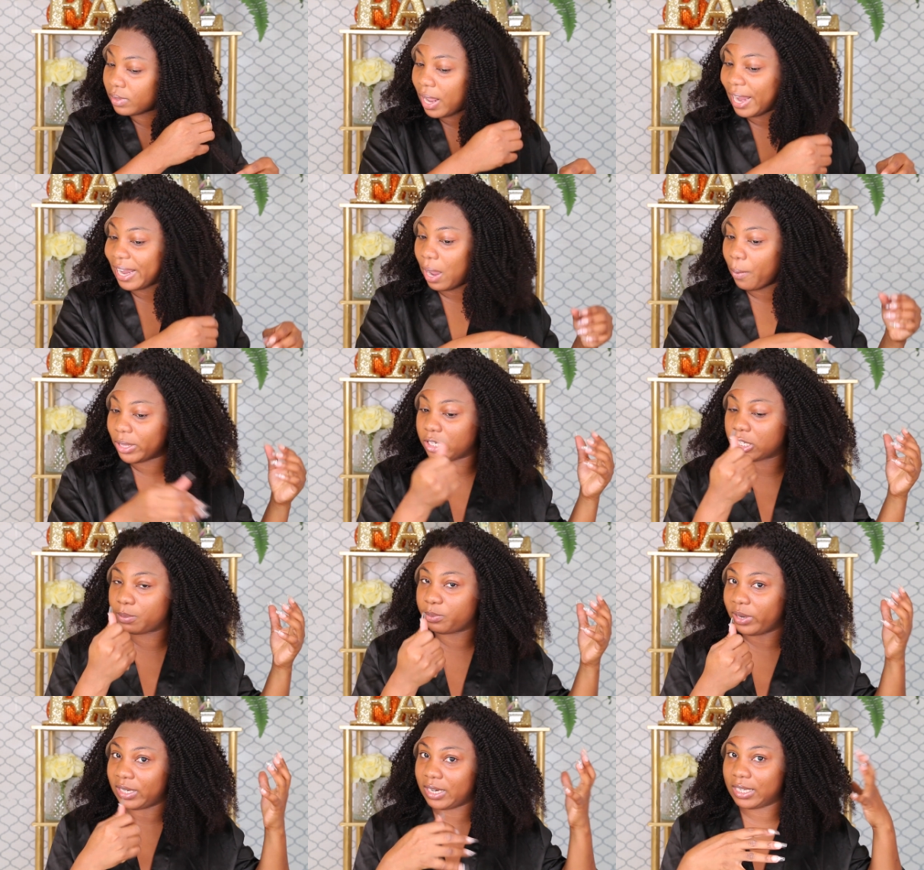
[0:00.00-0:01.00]
I can't wait to
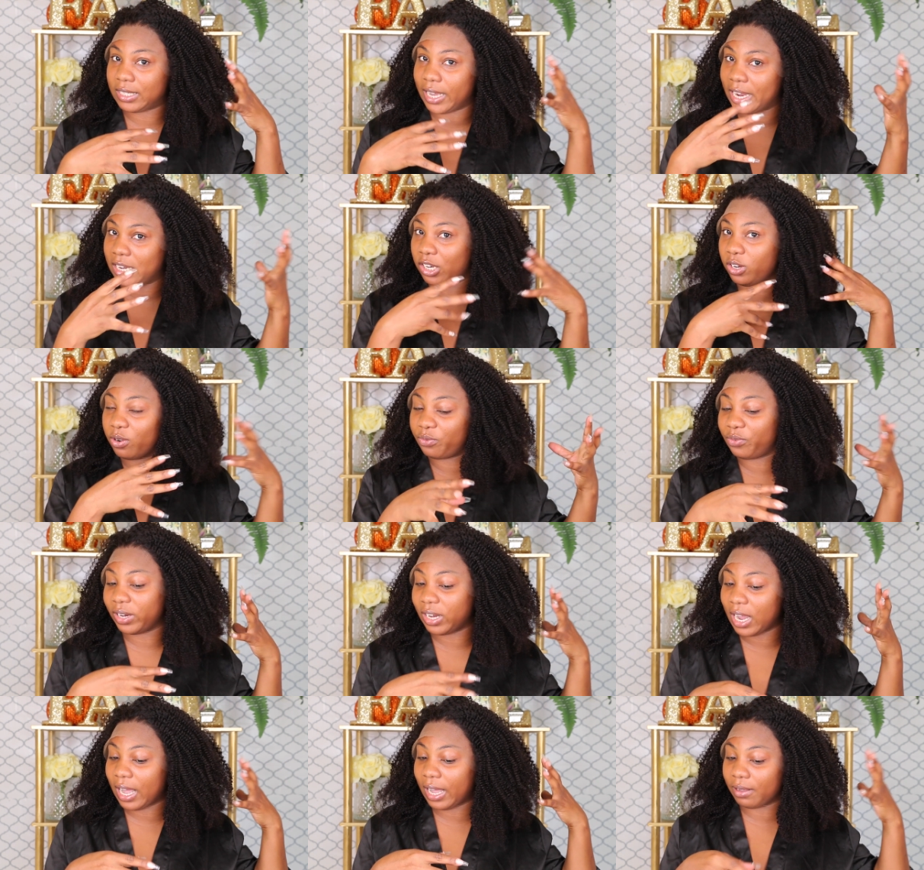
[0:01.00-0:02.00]
spray this and, you know,
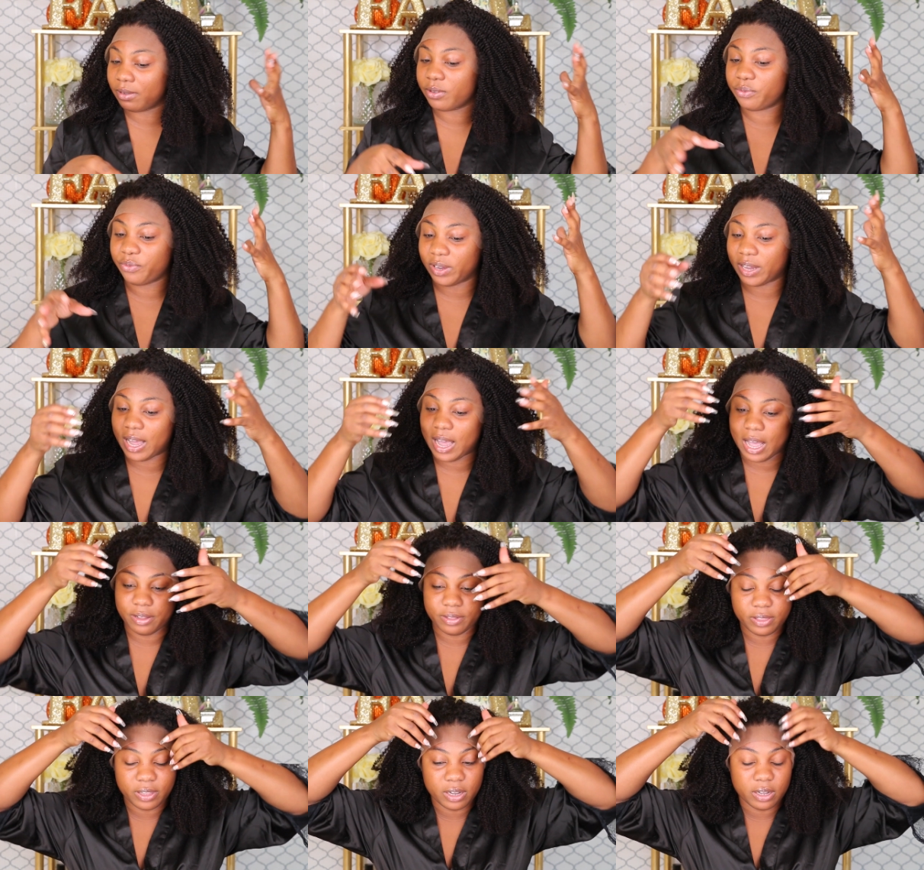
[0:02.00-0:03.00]
finger finger
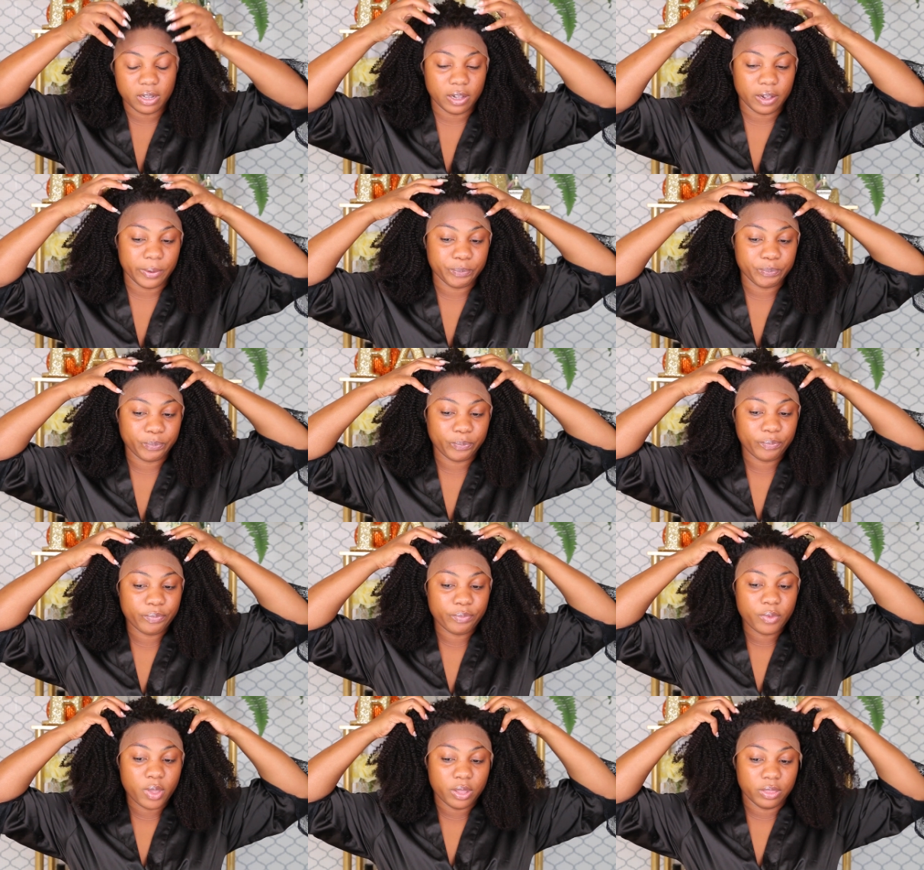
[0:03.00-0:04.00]
out the
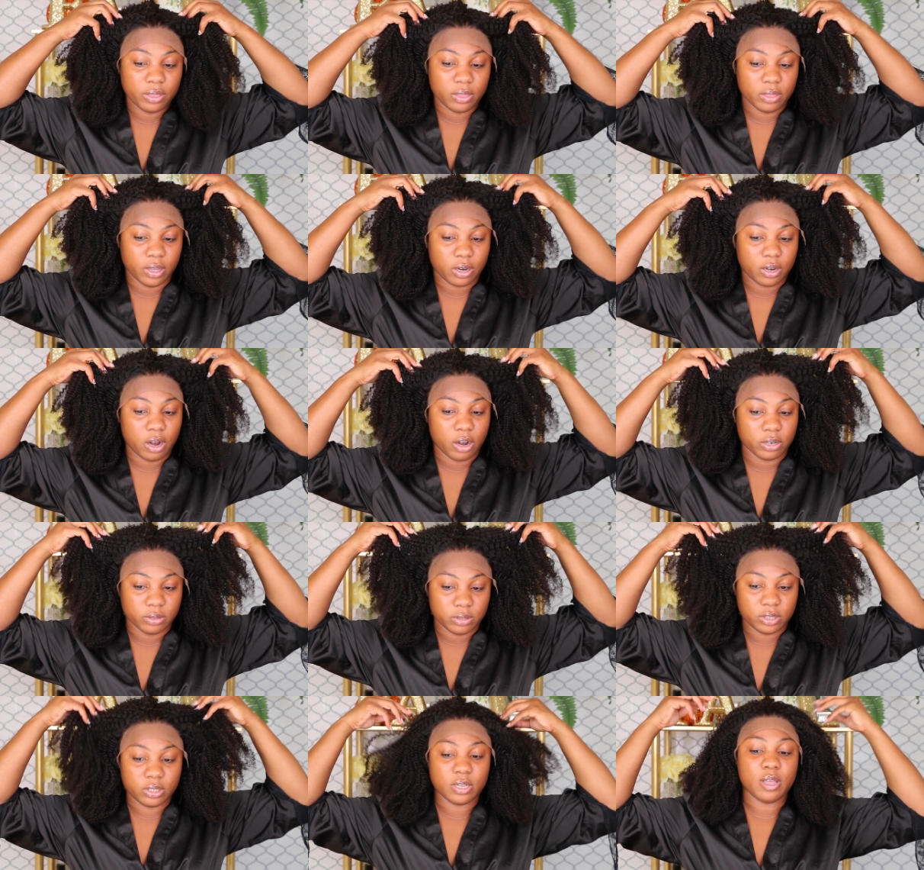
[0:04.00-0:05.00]
the curls.